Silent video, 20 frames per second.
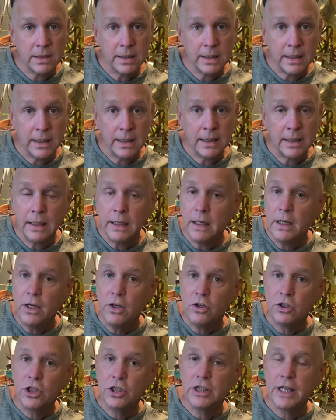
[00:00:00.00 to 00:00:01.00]
key
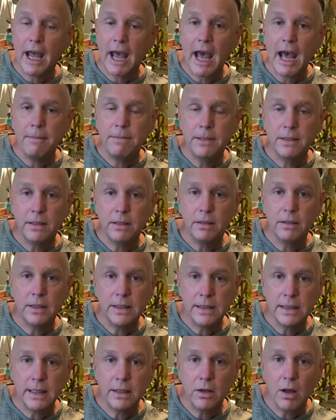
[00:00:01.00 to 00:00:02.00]
just absolutely
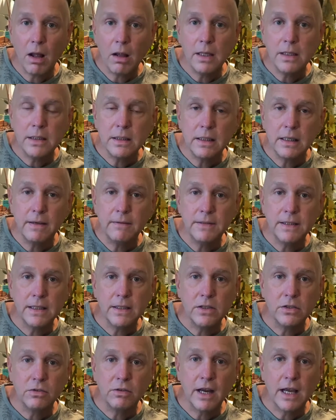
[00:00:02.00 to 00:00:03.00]
send all its leaves
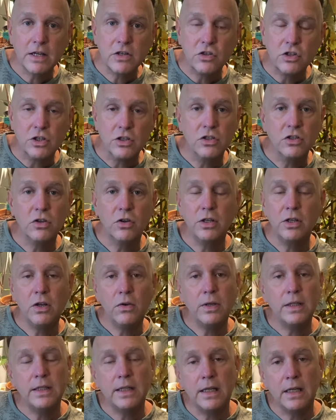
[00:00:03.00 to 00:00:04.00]
its direction, so I know
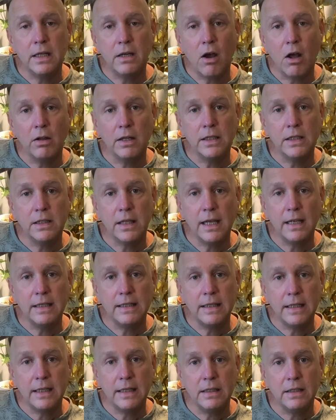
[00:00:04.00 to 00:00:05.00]
it's getting all its light
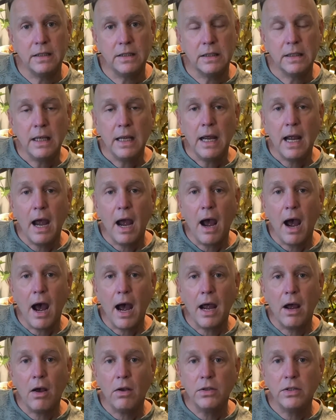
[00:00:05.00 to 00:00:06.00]
needs.
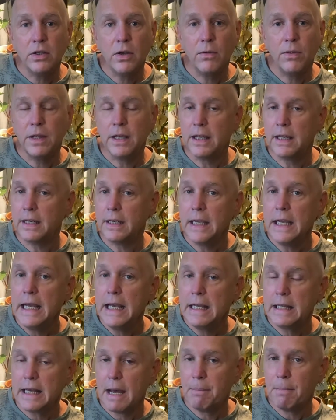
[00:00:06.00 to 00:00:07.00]
I also think
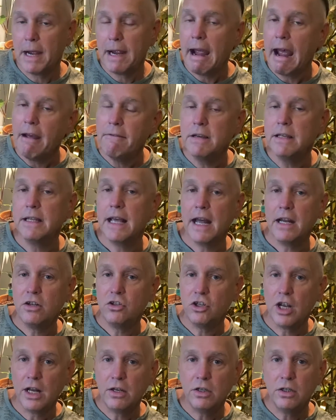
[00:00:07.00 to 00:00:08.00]
that by having that
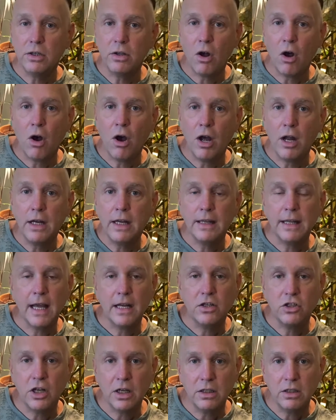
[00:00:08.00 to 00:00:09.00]
gentle on and that
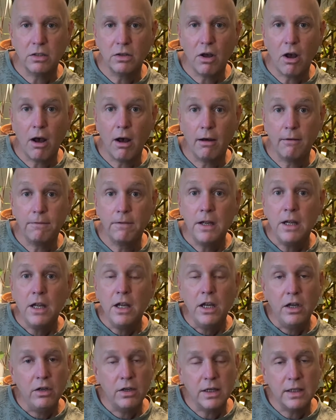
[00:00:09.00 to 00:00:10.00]
gentle off,
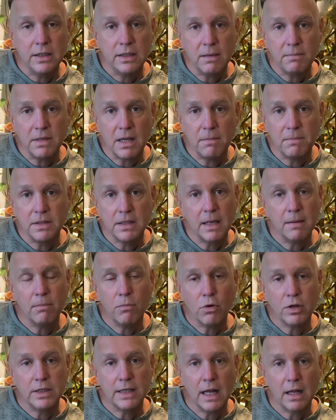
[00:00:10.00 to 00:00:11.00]
you can sometimes get
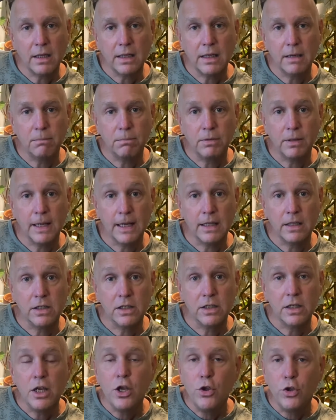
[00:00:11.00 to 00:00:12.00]
more delicate
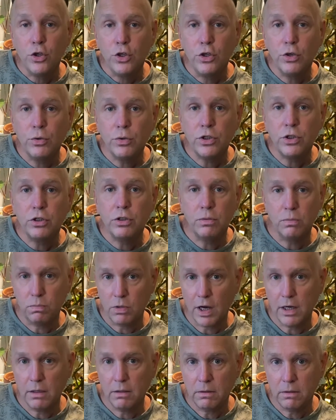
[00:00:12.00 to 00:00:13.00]
plants used to
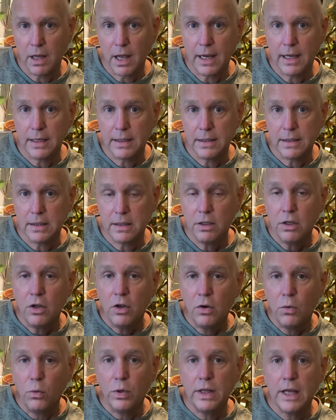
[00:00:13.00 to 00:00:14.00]
brighter lights
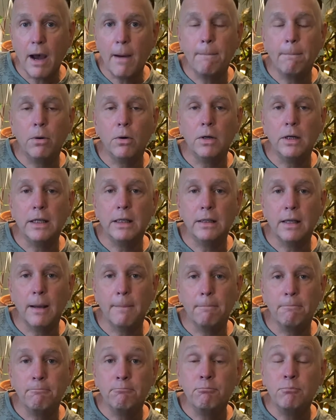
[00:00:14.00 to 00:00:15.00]
without burning them.